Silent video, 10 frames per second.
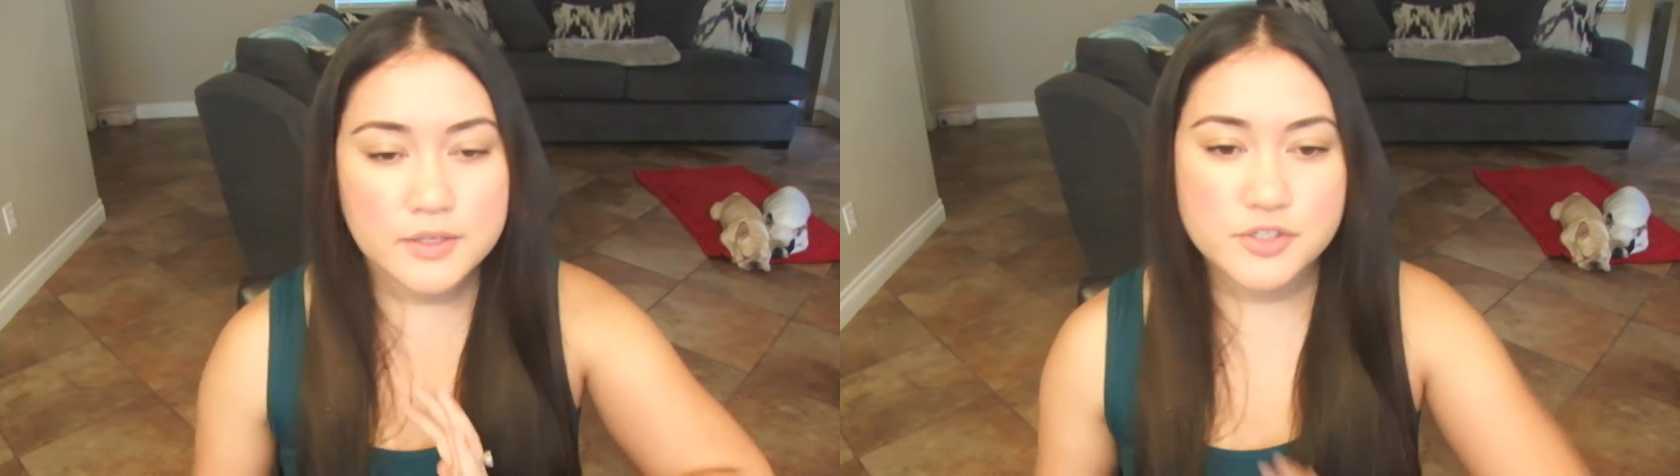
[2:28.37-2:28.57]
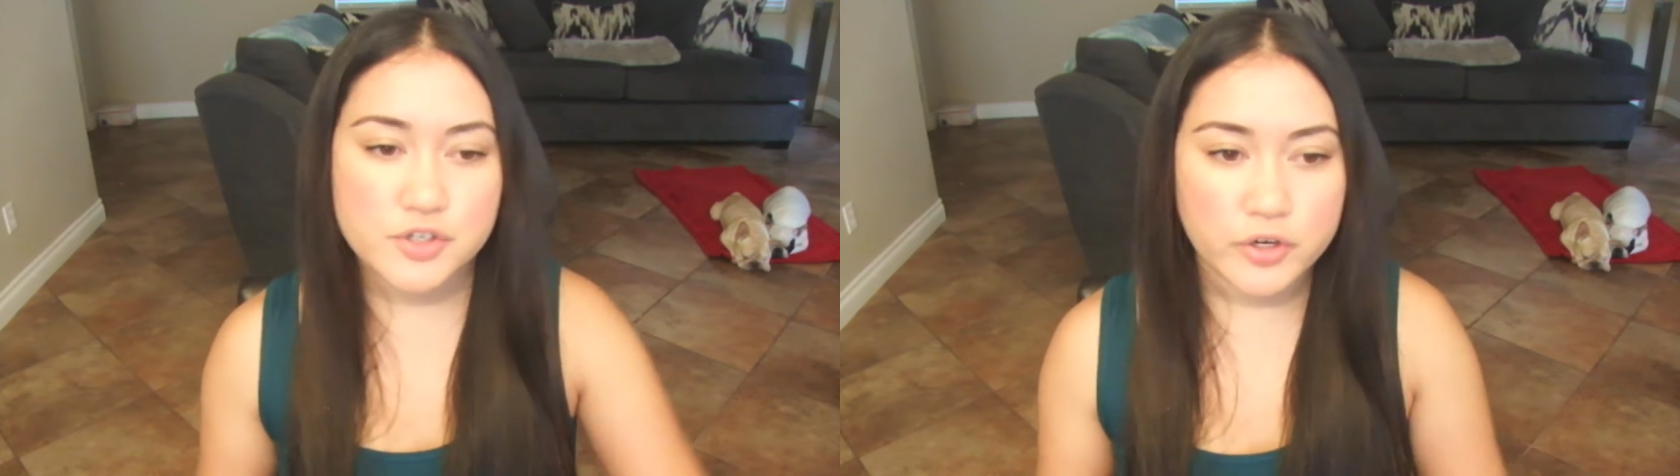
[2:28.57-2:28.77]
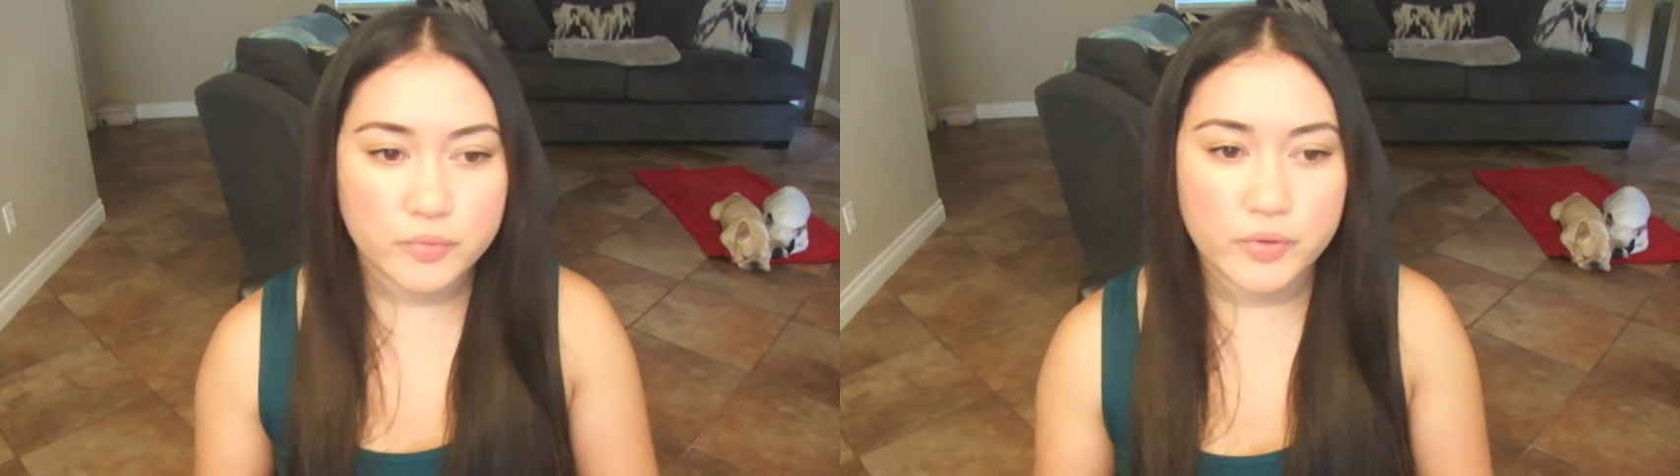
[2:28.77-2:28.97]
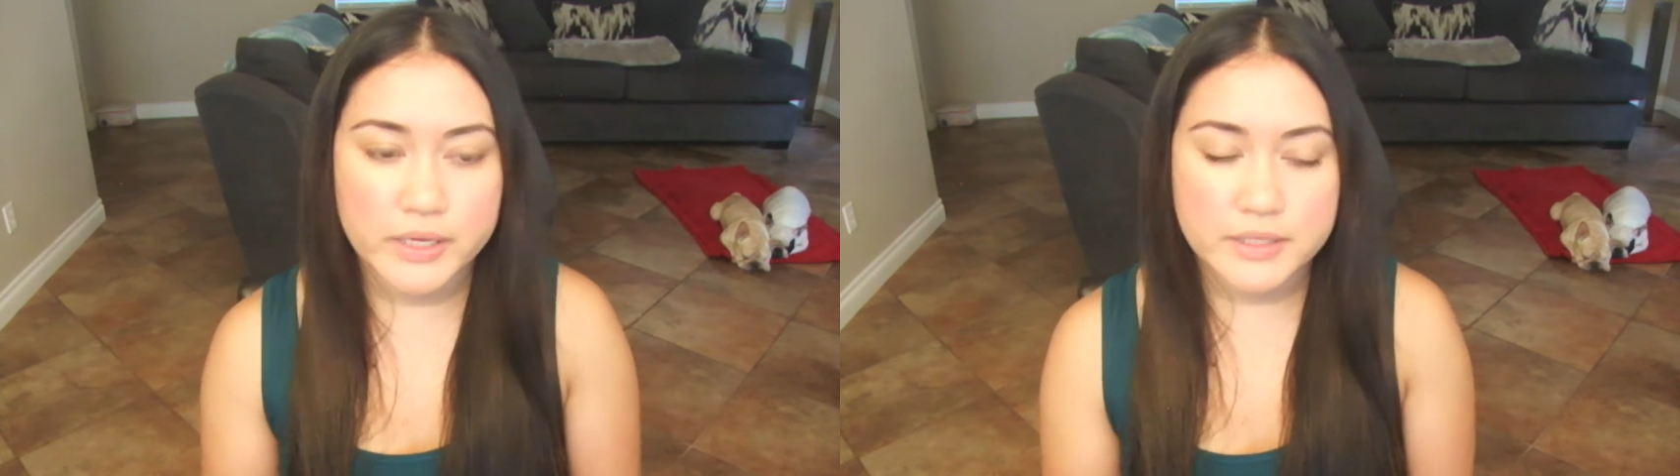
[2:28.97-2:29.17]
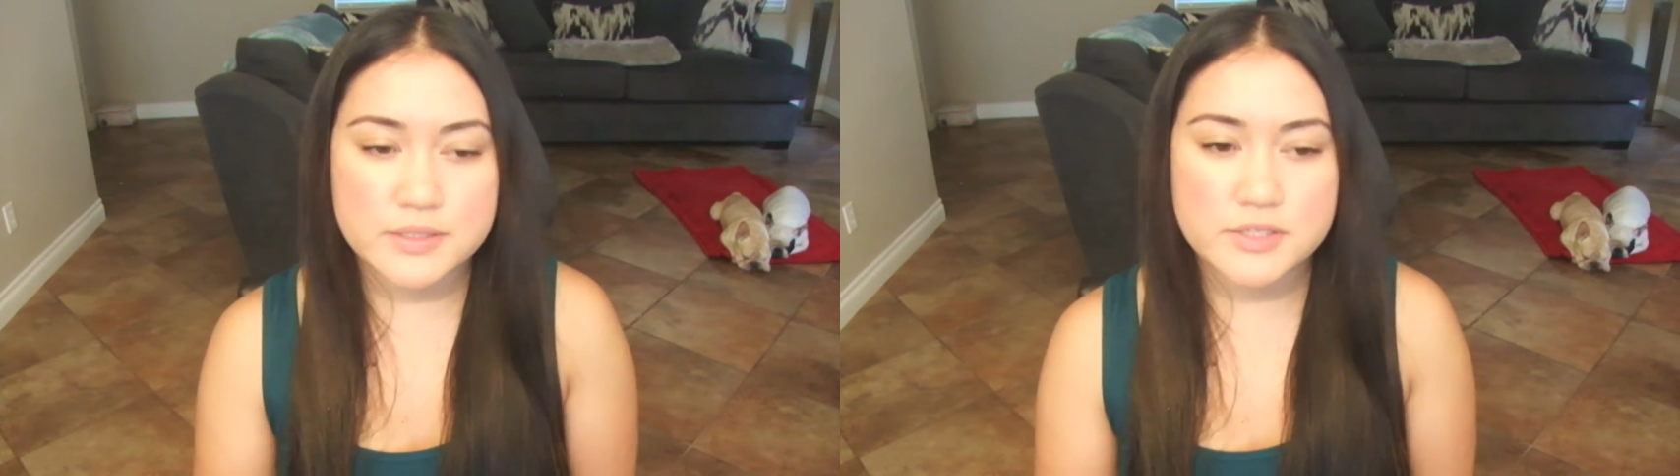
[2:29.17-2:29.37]
certain
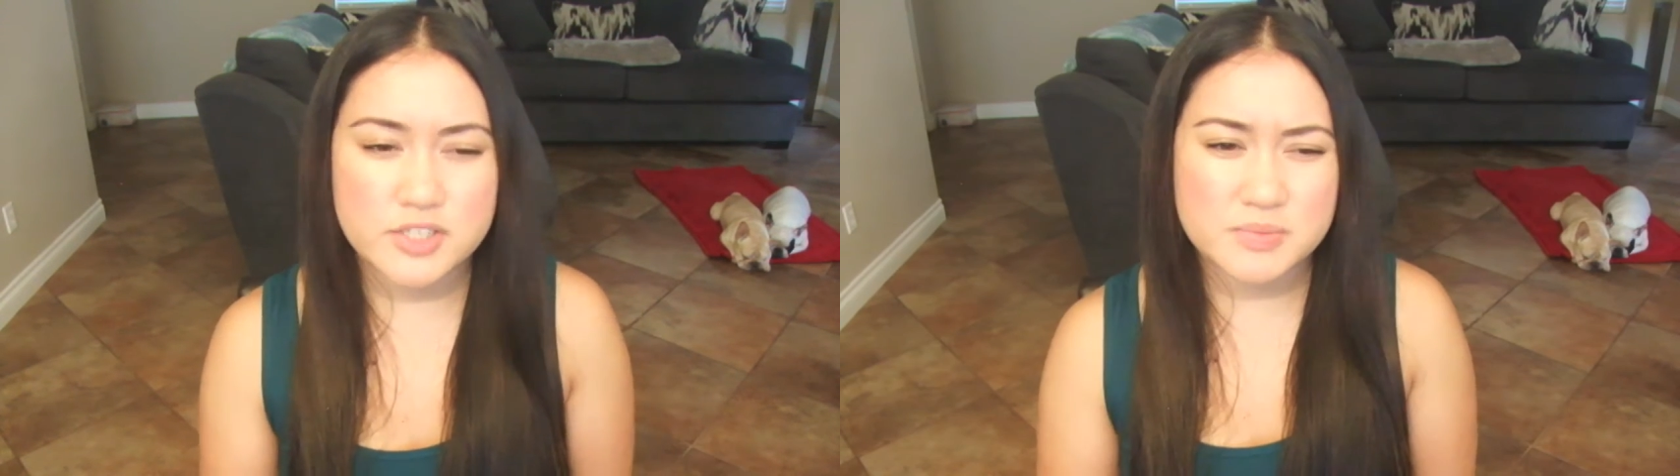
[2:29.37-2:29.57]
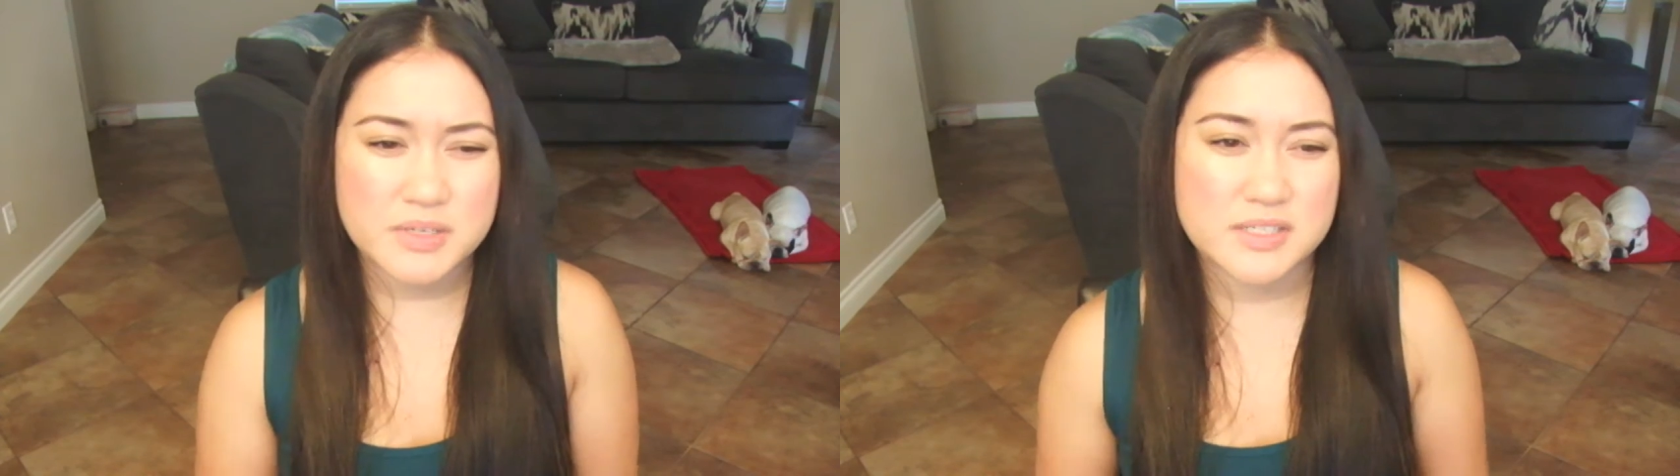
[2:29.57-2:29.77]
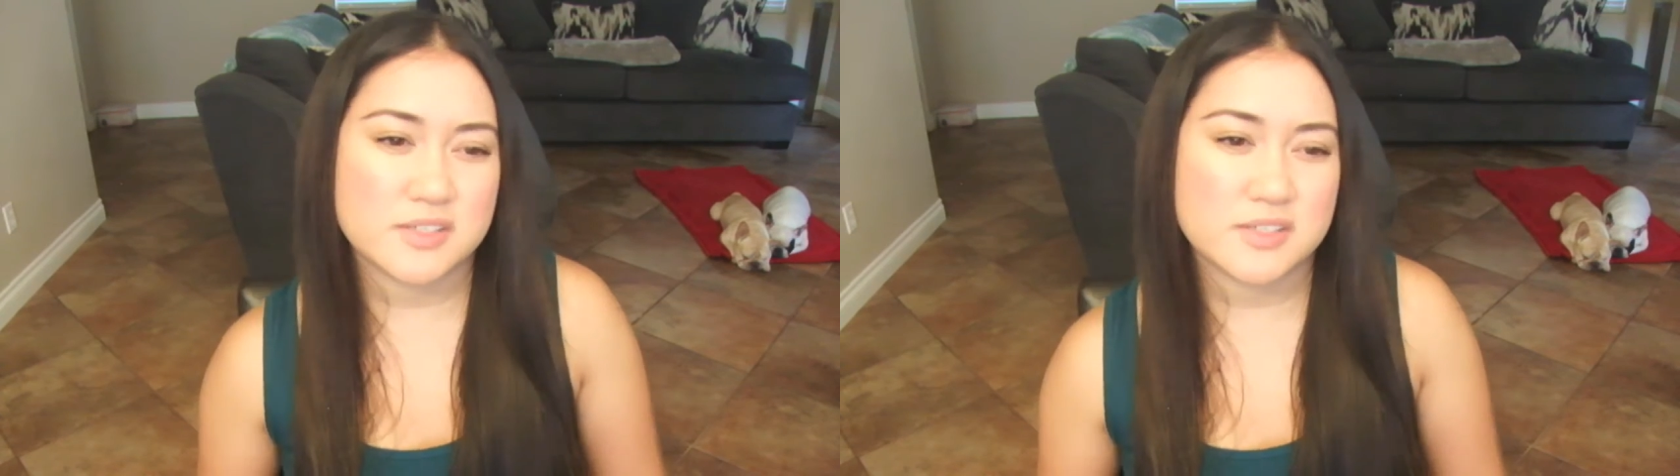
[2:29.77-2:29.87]
ways just because